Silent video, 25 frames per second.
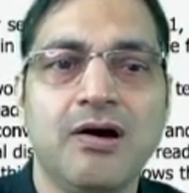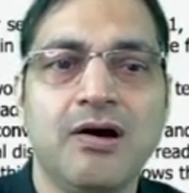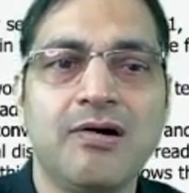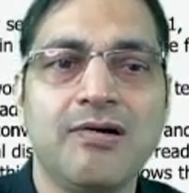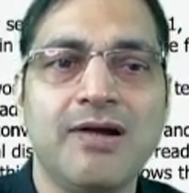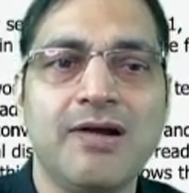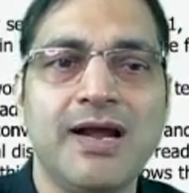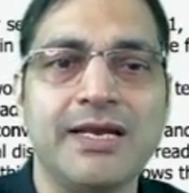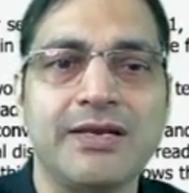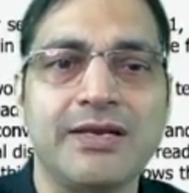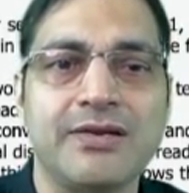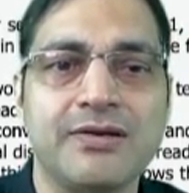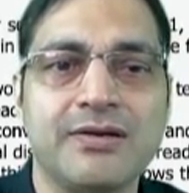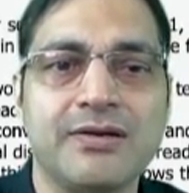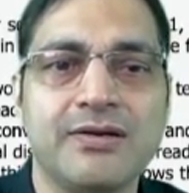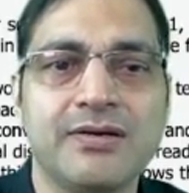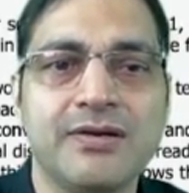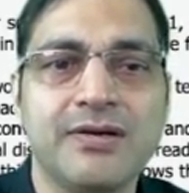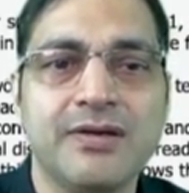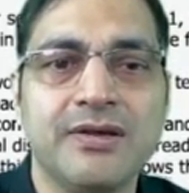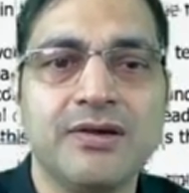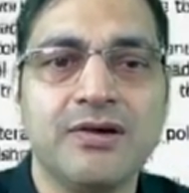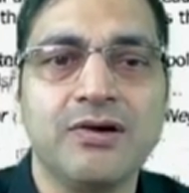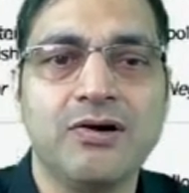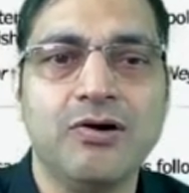All right.
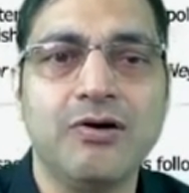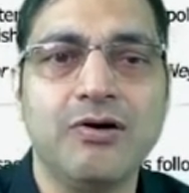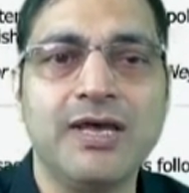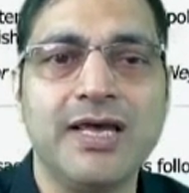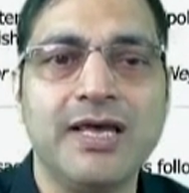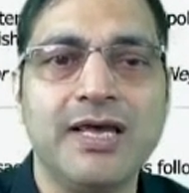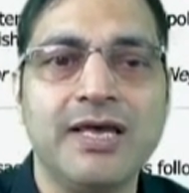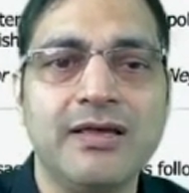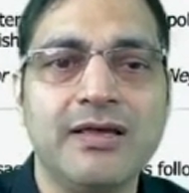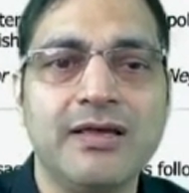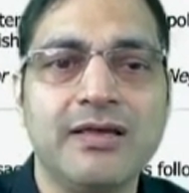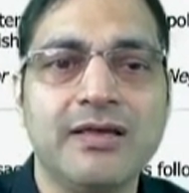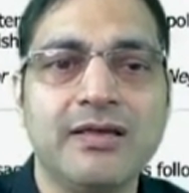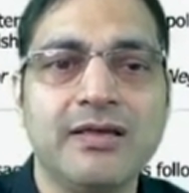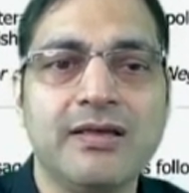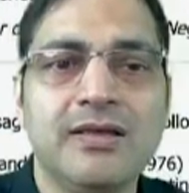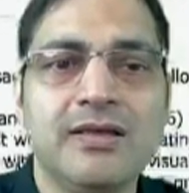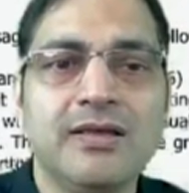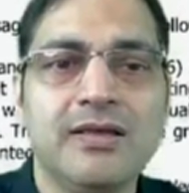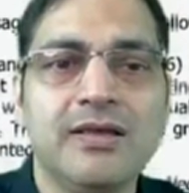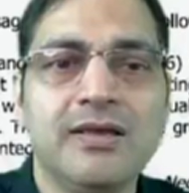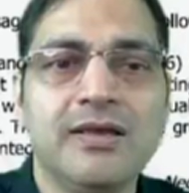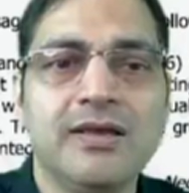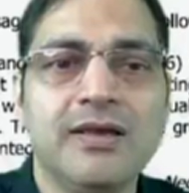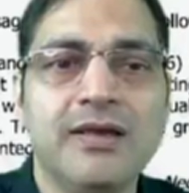Okay.
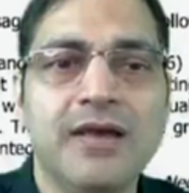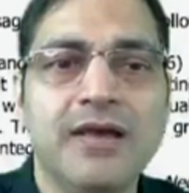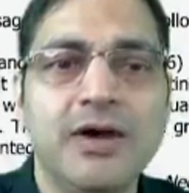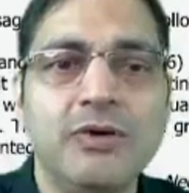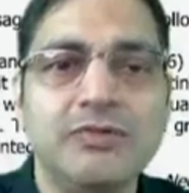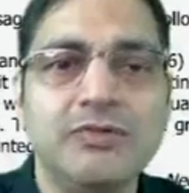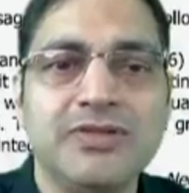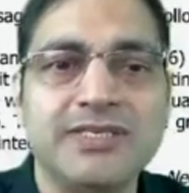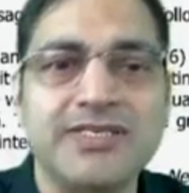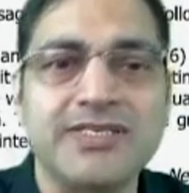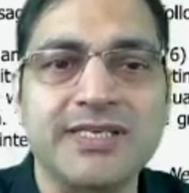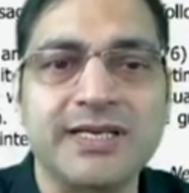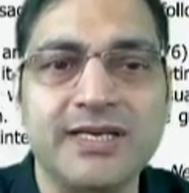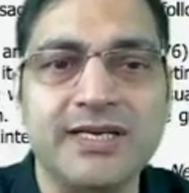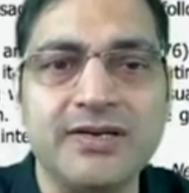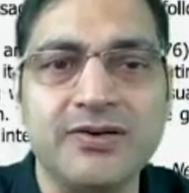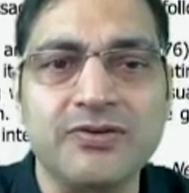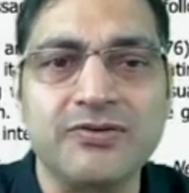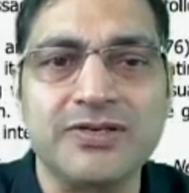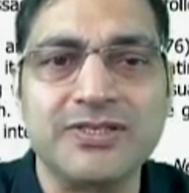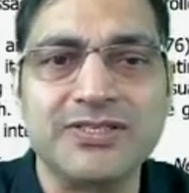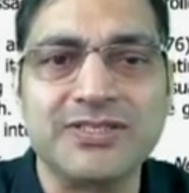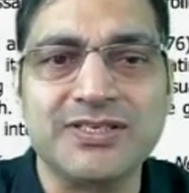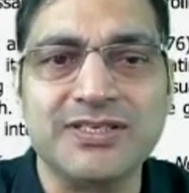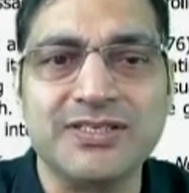Now the second
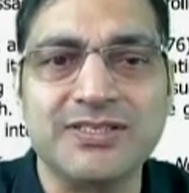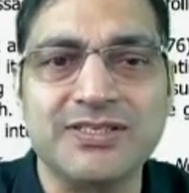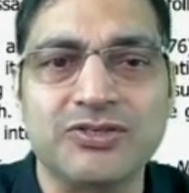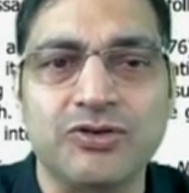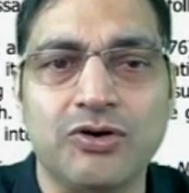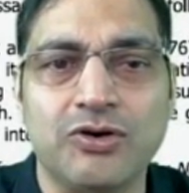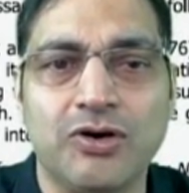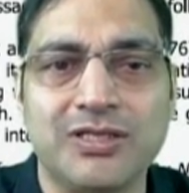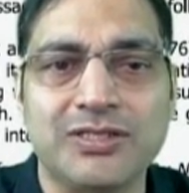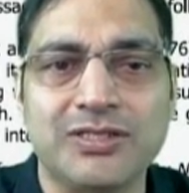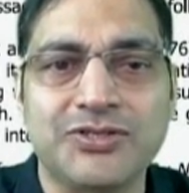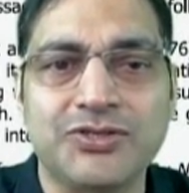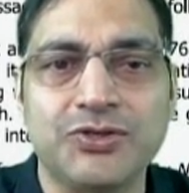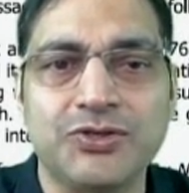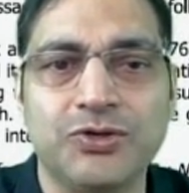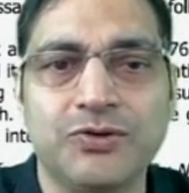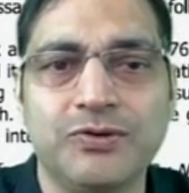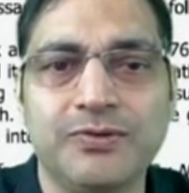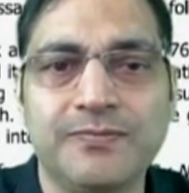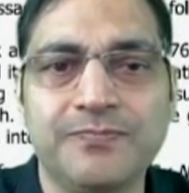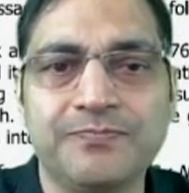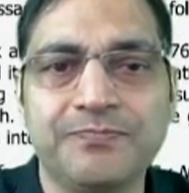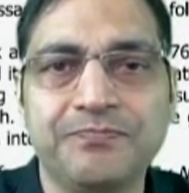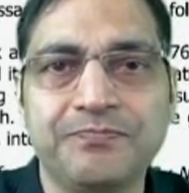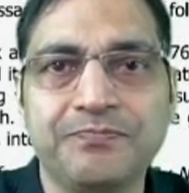question is
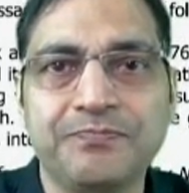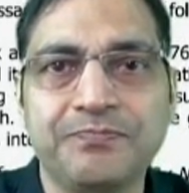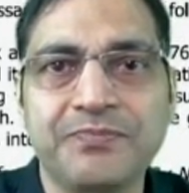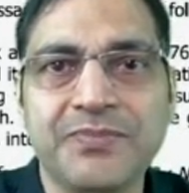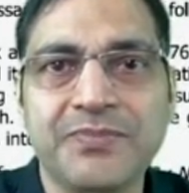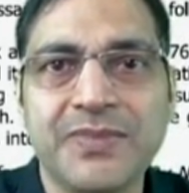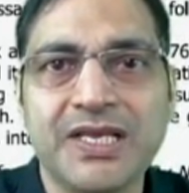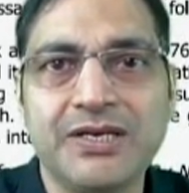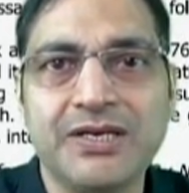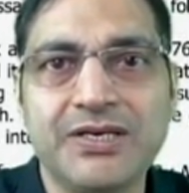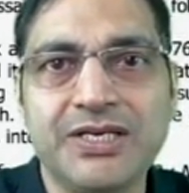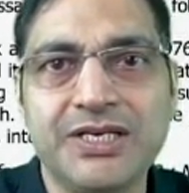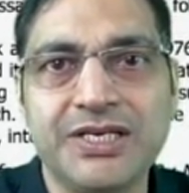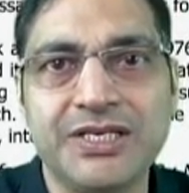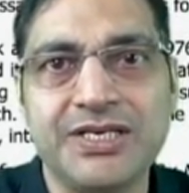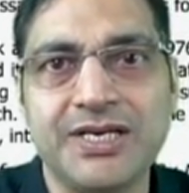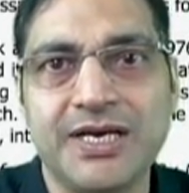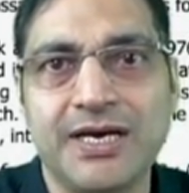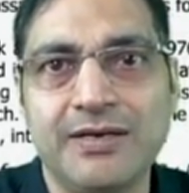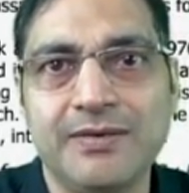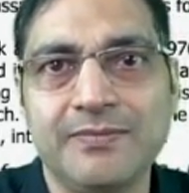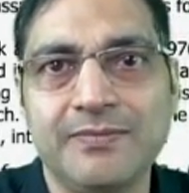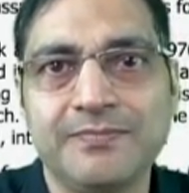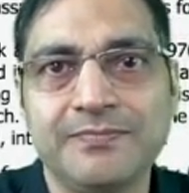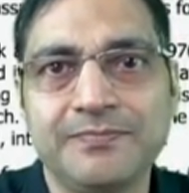also
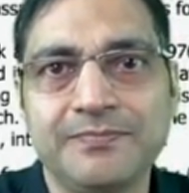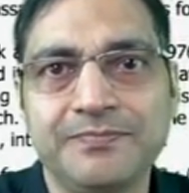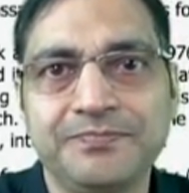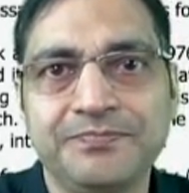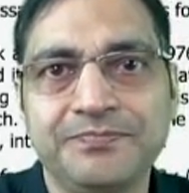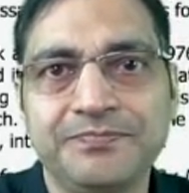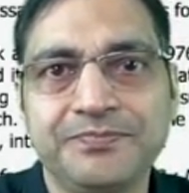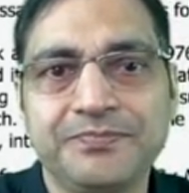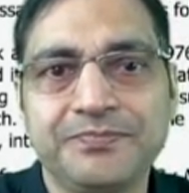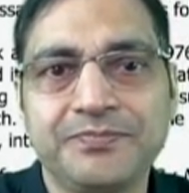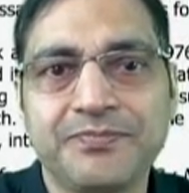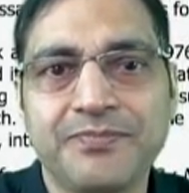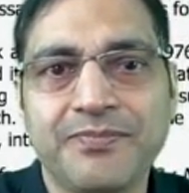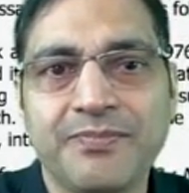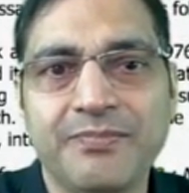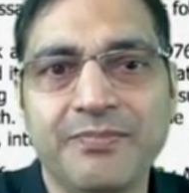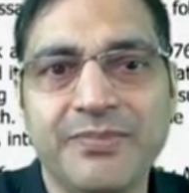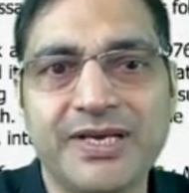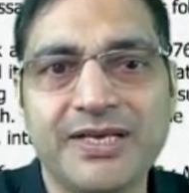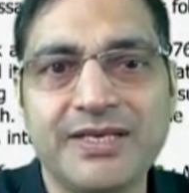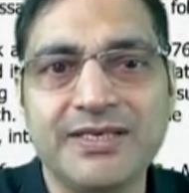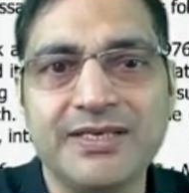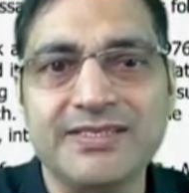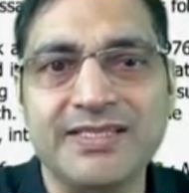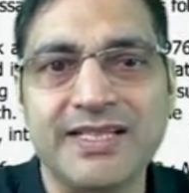TITA
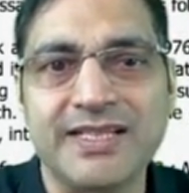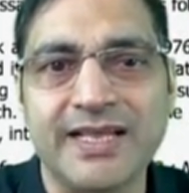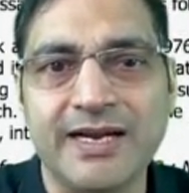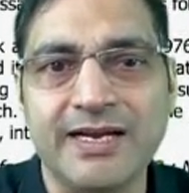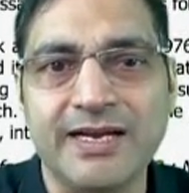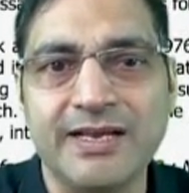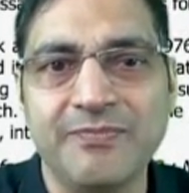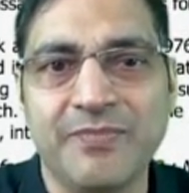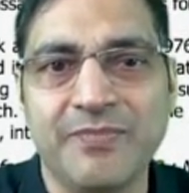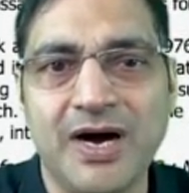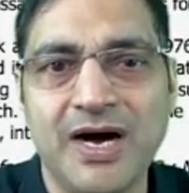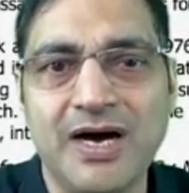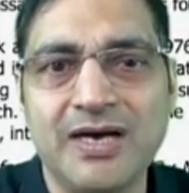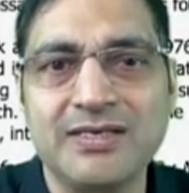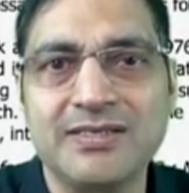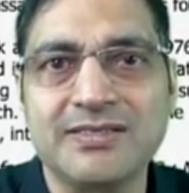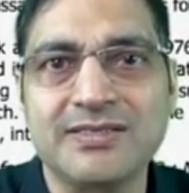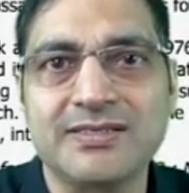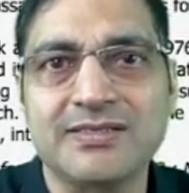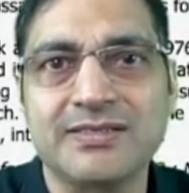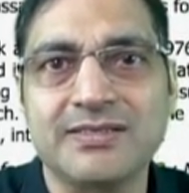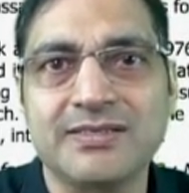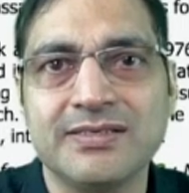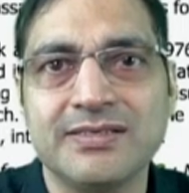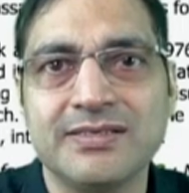because negative
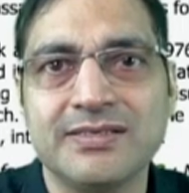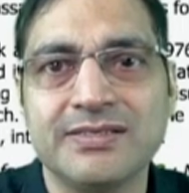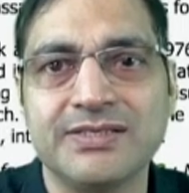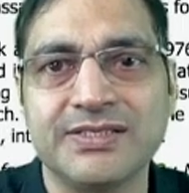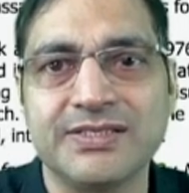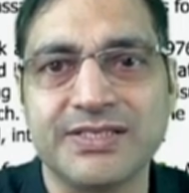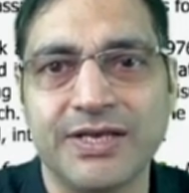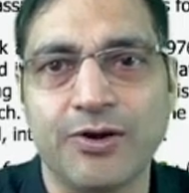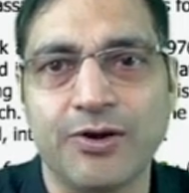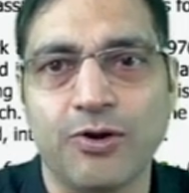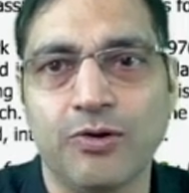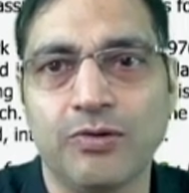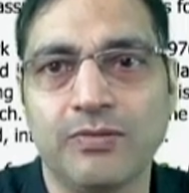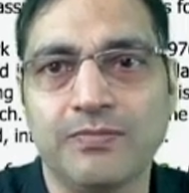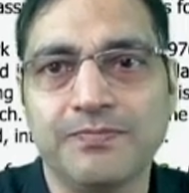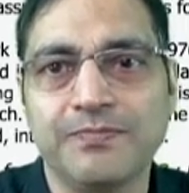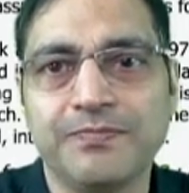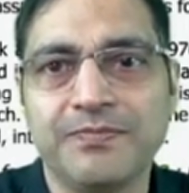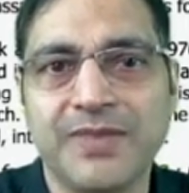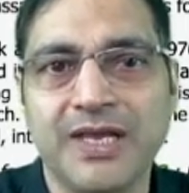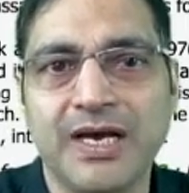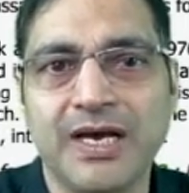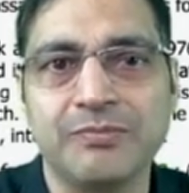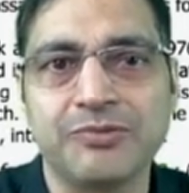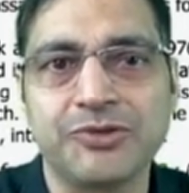marks 0.
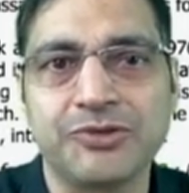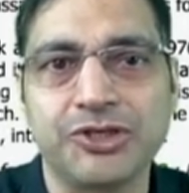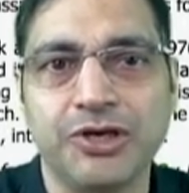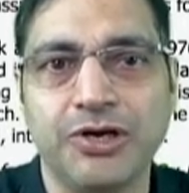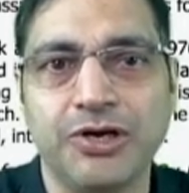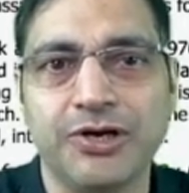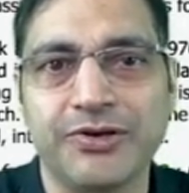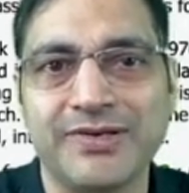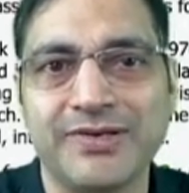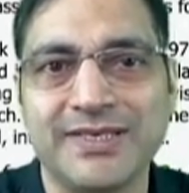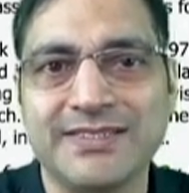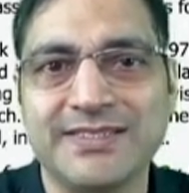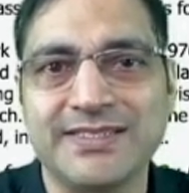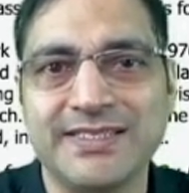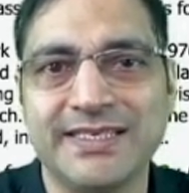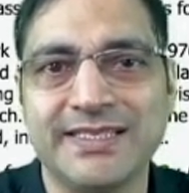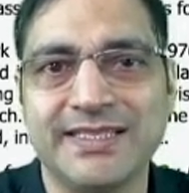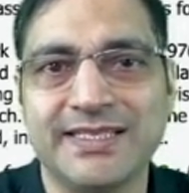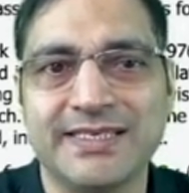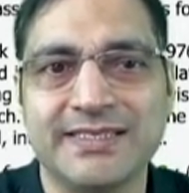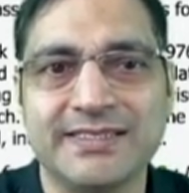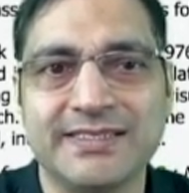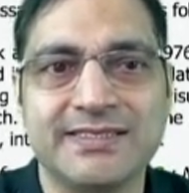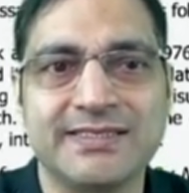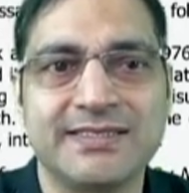I'm sure you can see
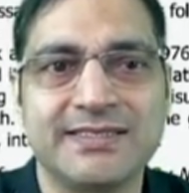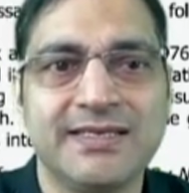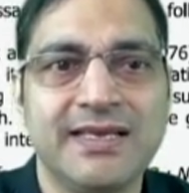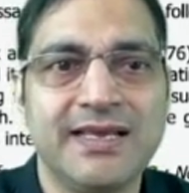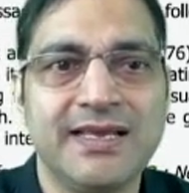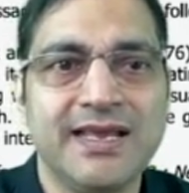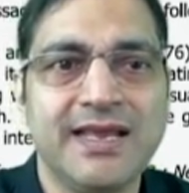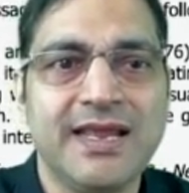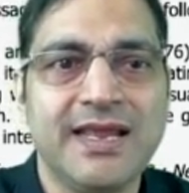this.